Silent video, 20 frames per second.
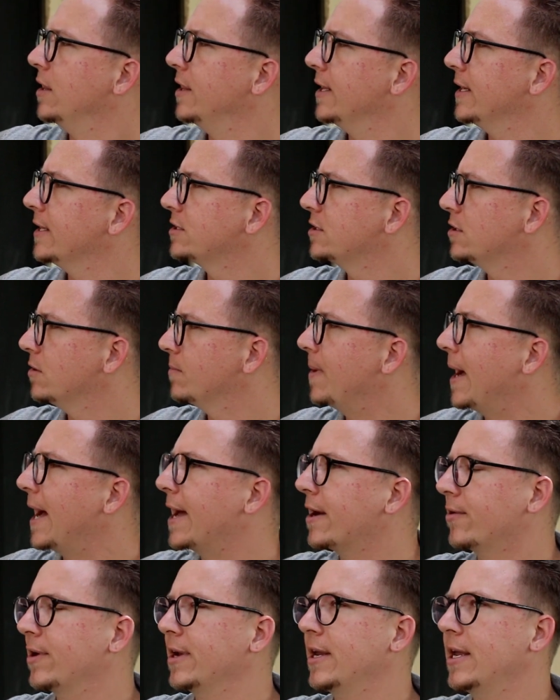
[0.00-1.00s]
This
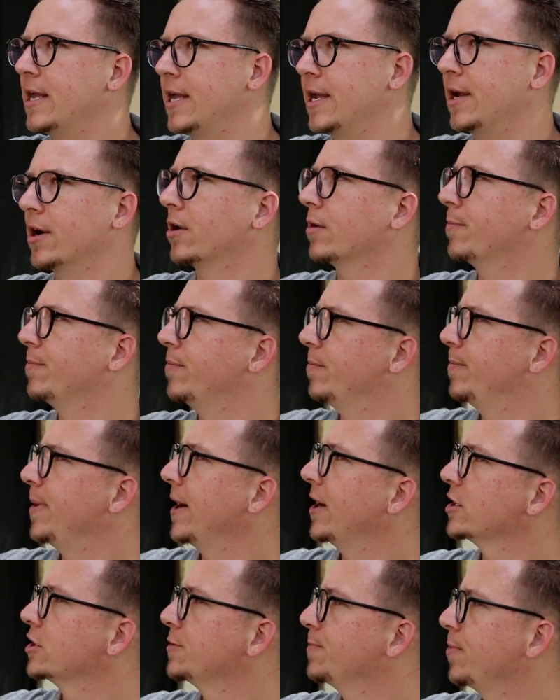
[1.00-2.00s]
battery here
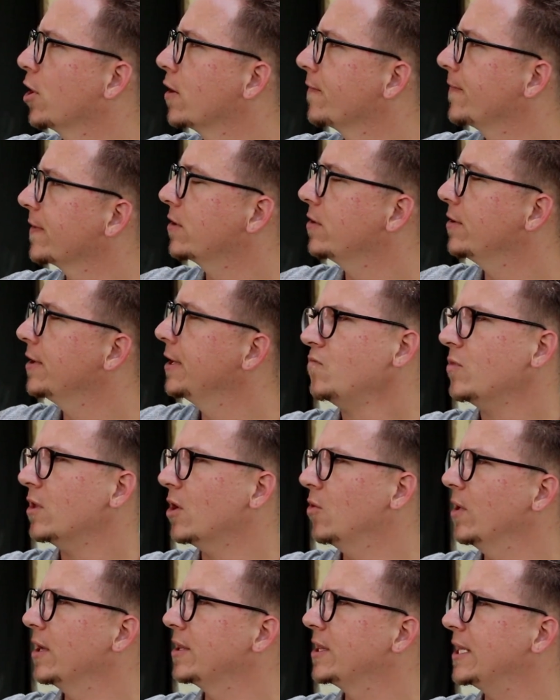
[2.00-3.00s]
pairs perfectly
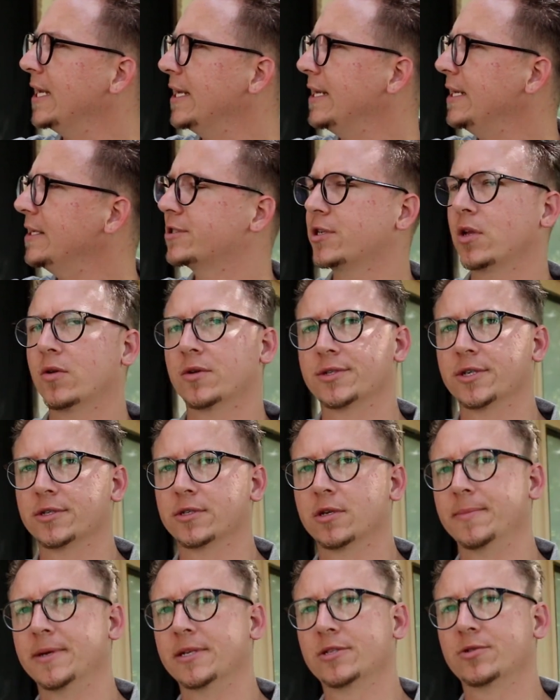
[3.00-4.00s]
with any solar
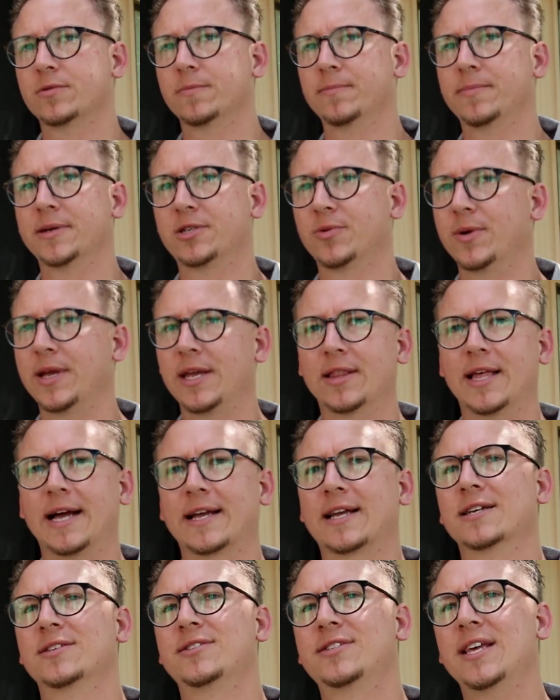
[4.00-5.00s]
system between
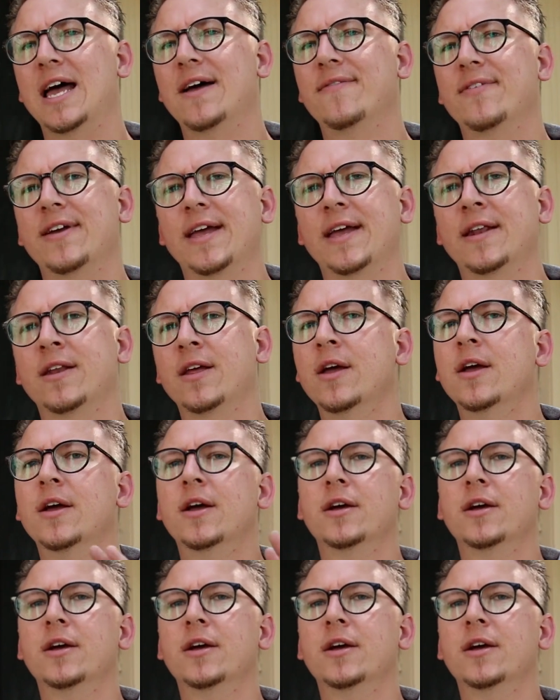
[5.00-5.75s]
like a 7